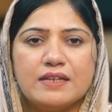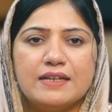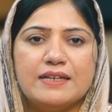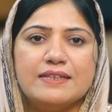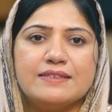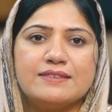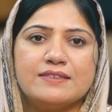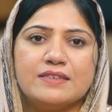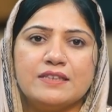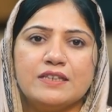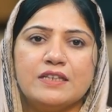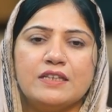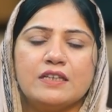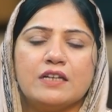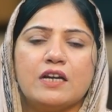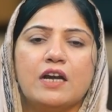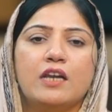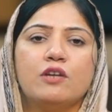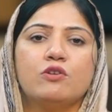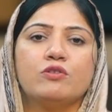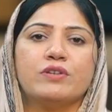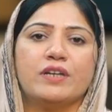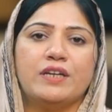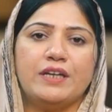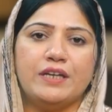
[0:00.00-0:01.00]
culture in
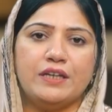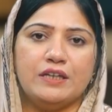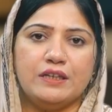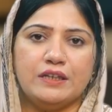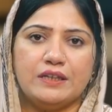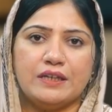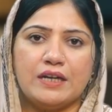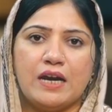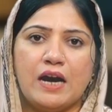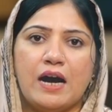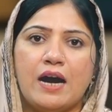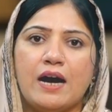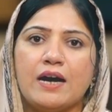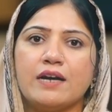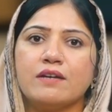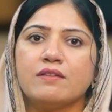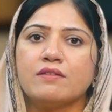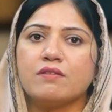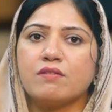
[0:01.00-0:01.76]
colonial India are